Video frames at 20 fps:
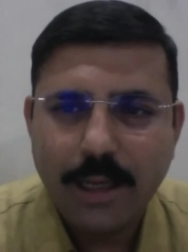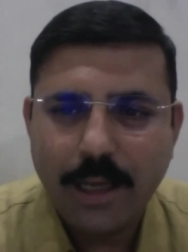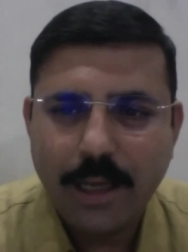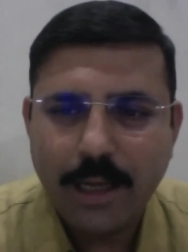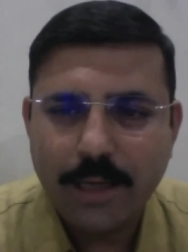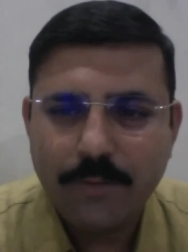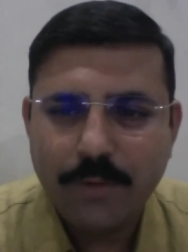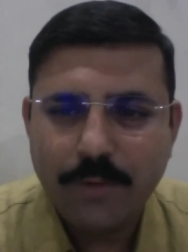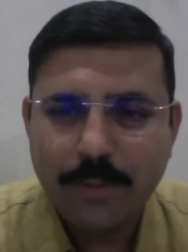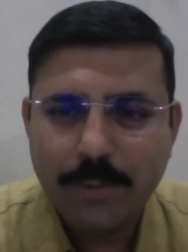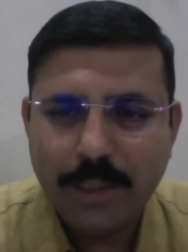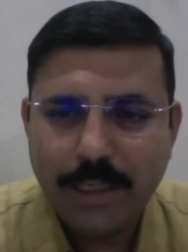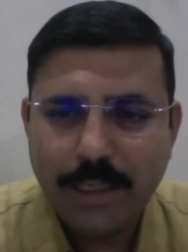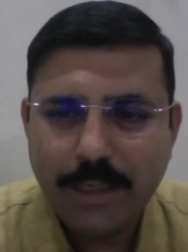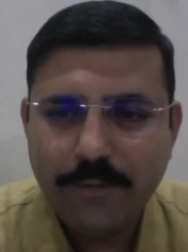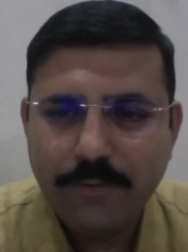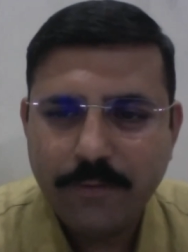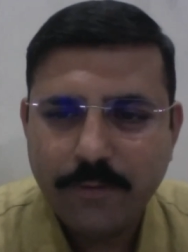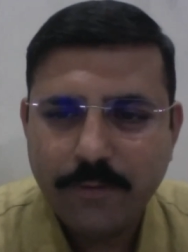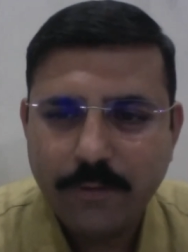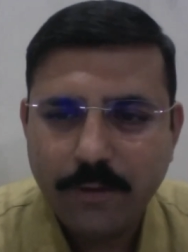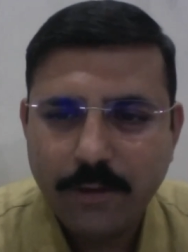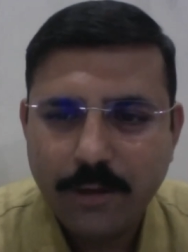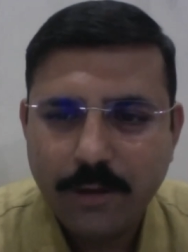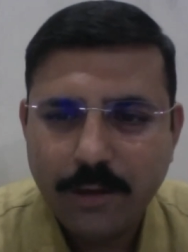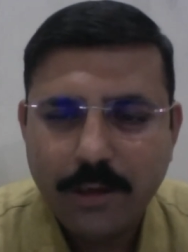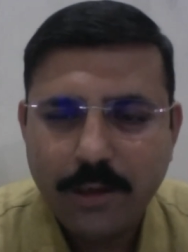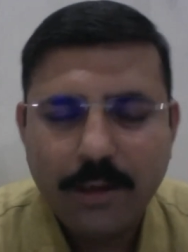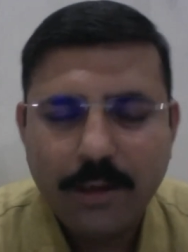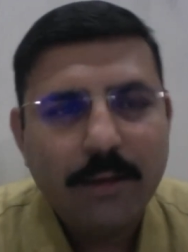and we believe
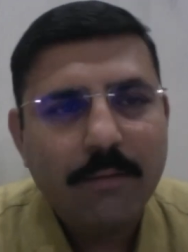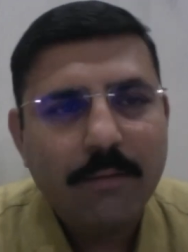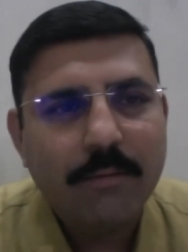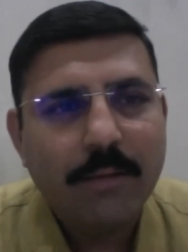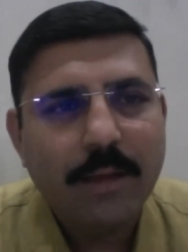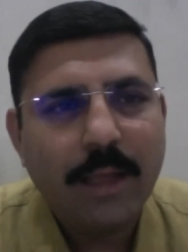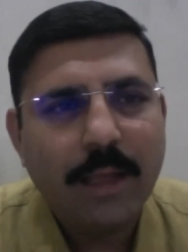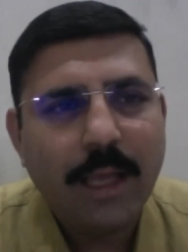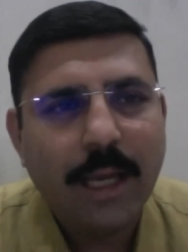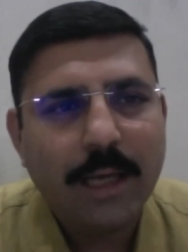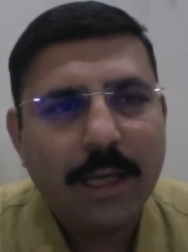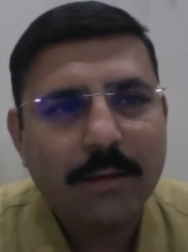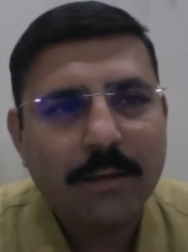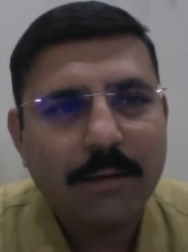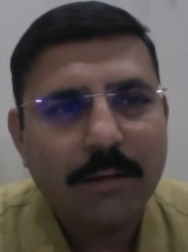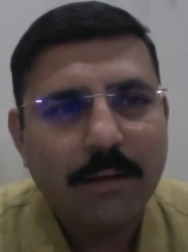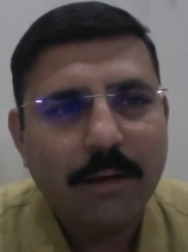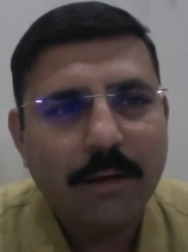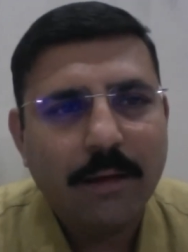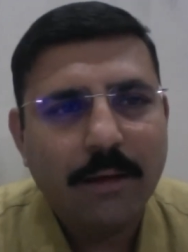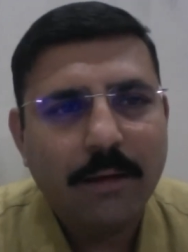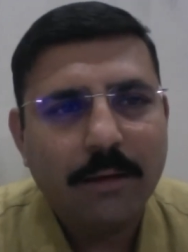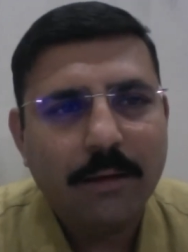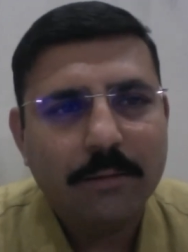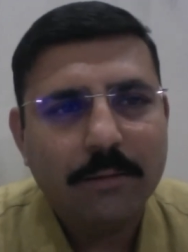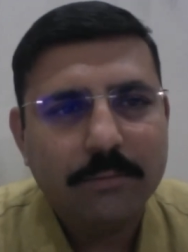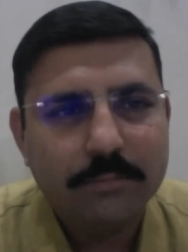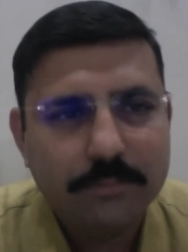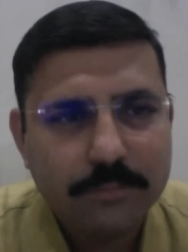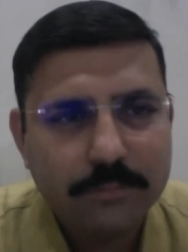that
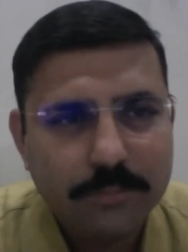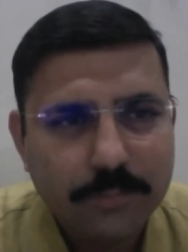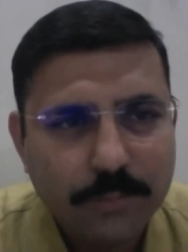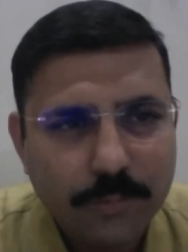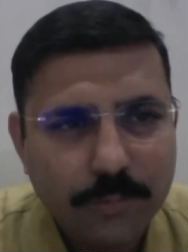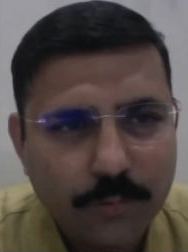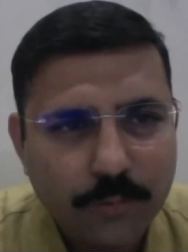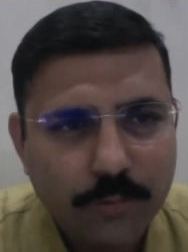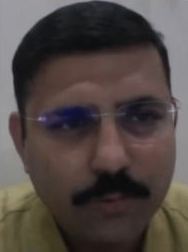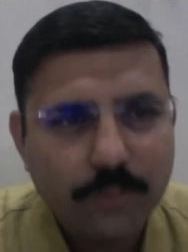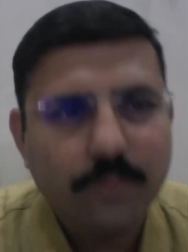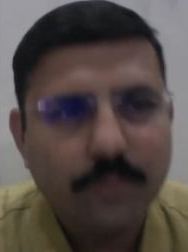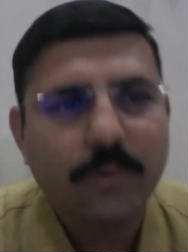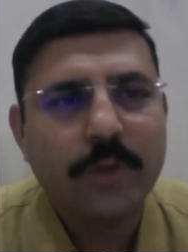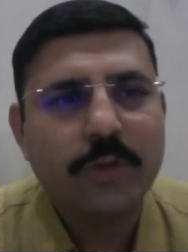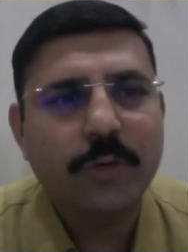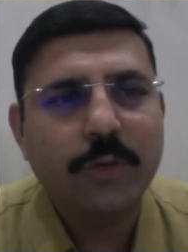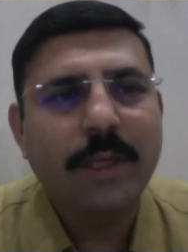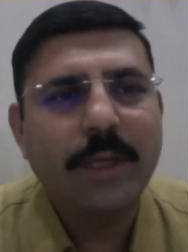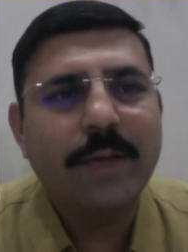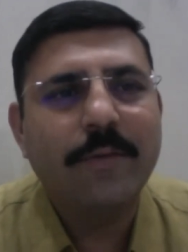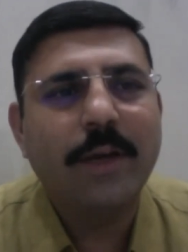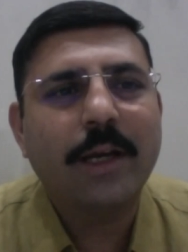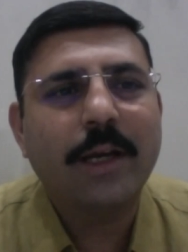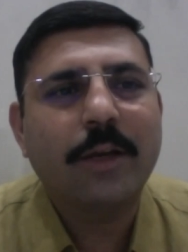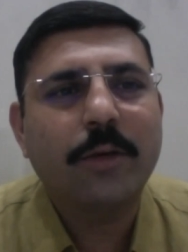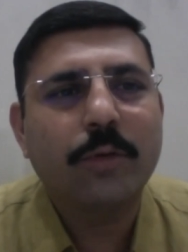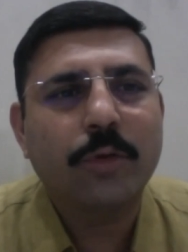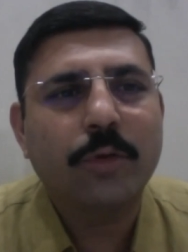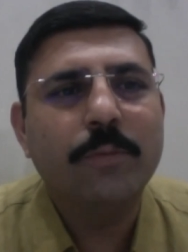uh,
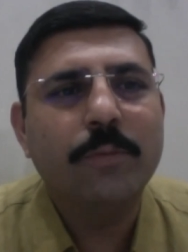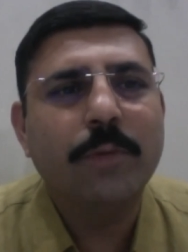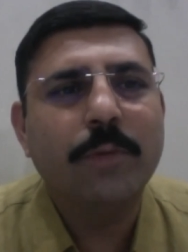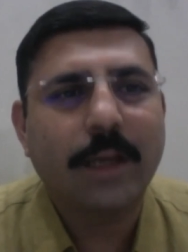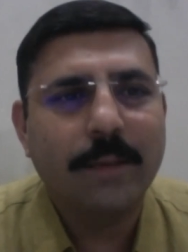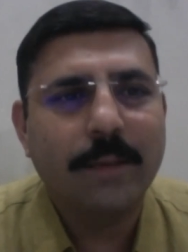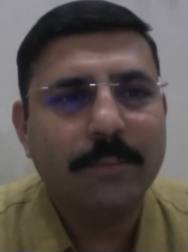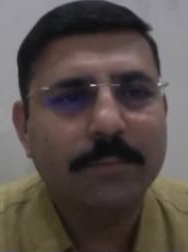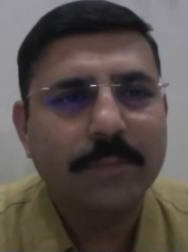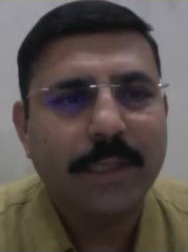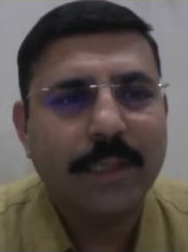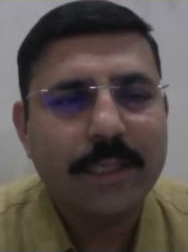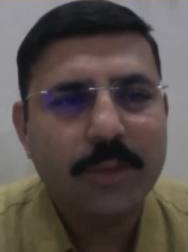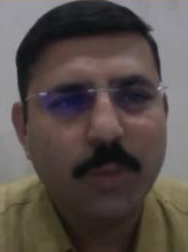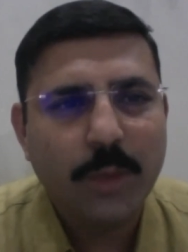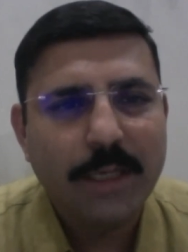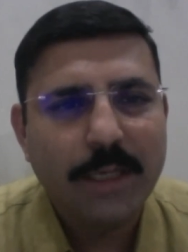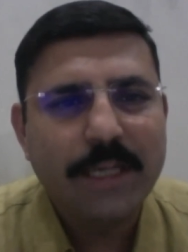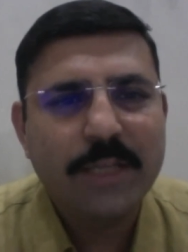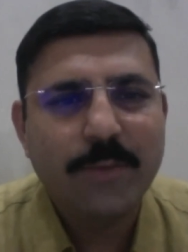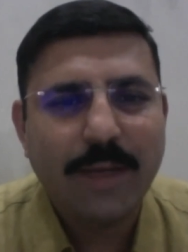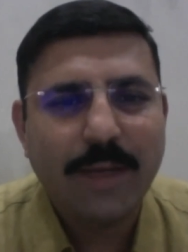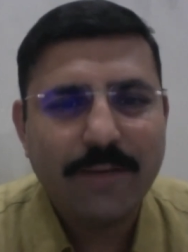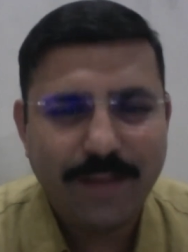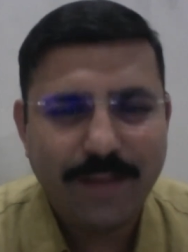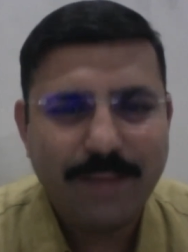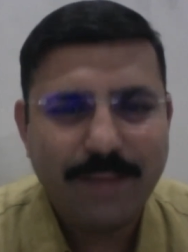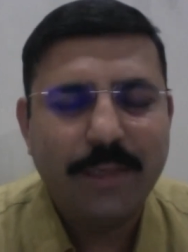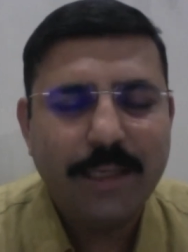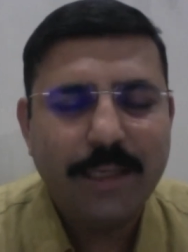Vasudhaiva Kutumbakam, that is, world is one
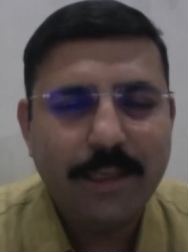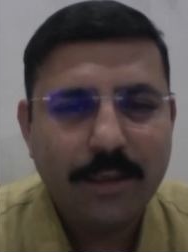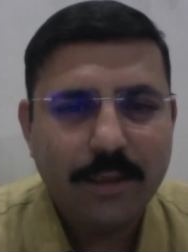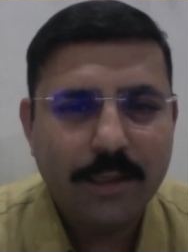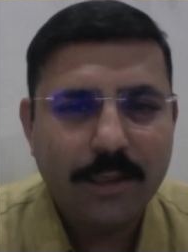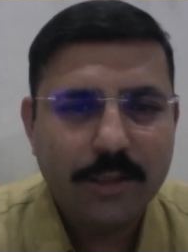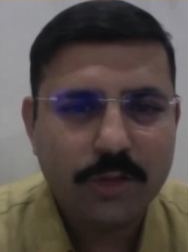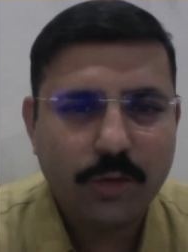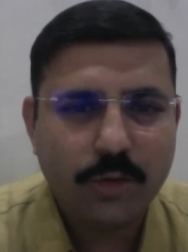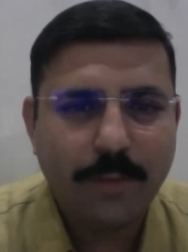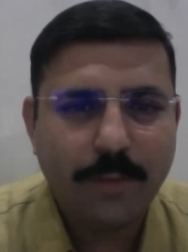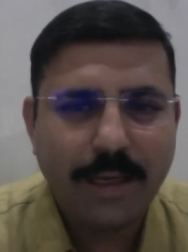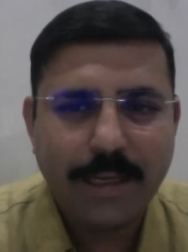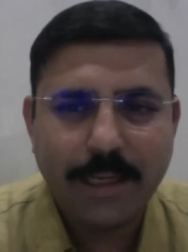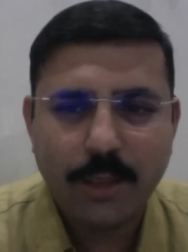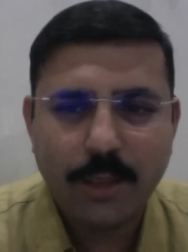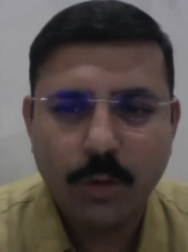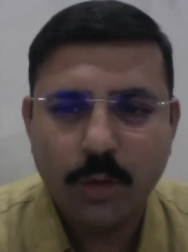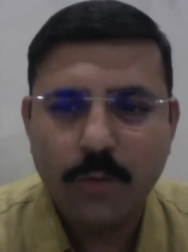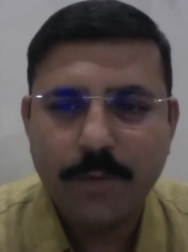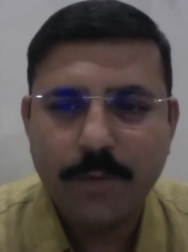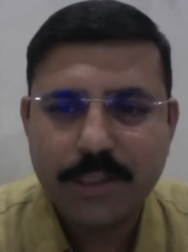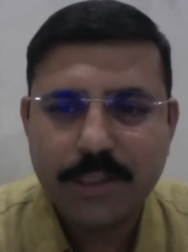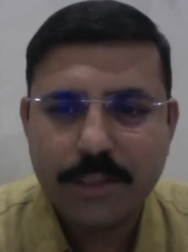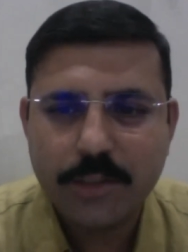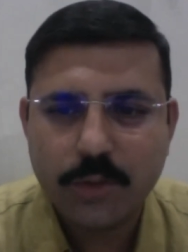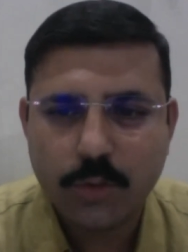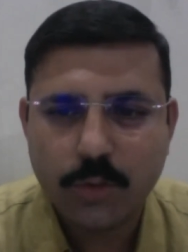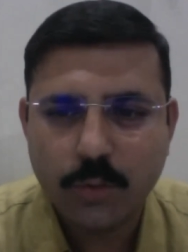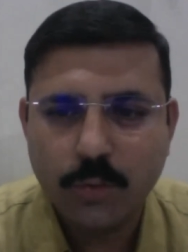family. So, my good
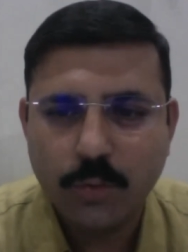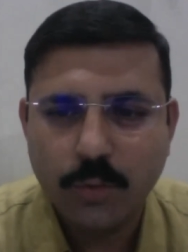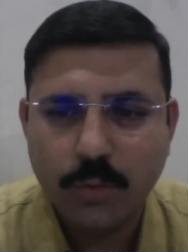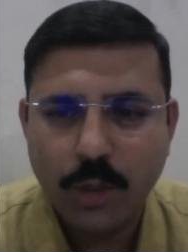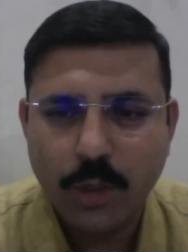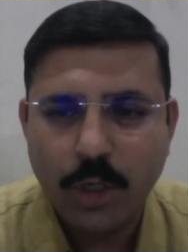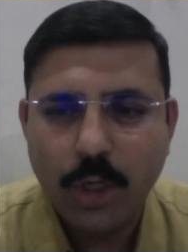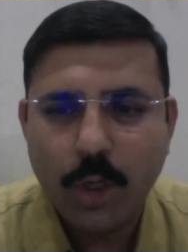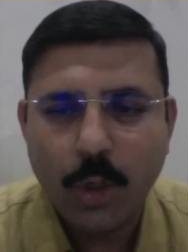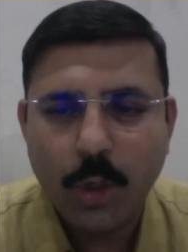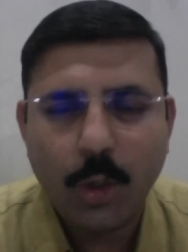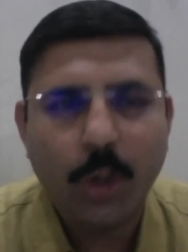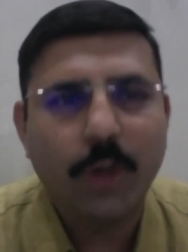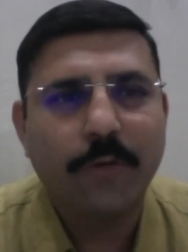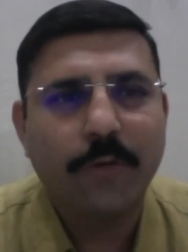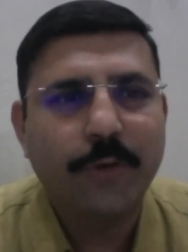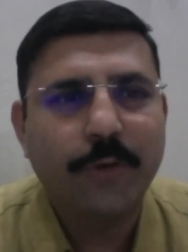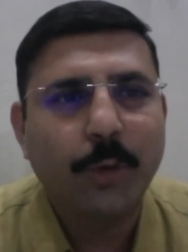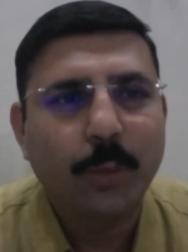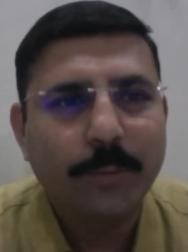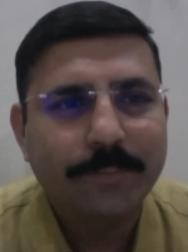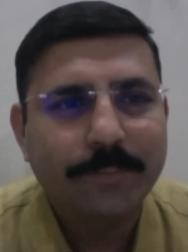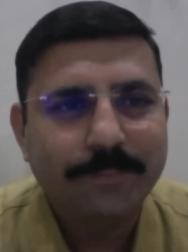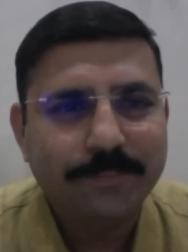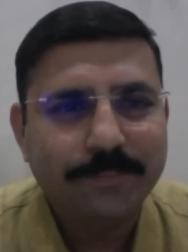wishes to all of you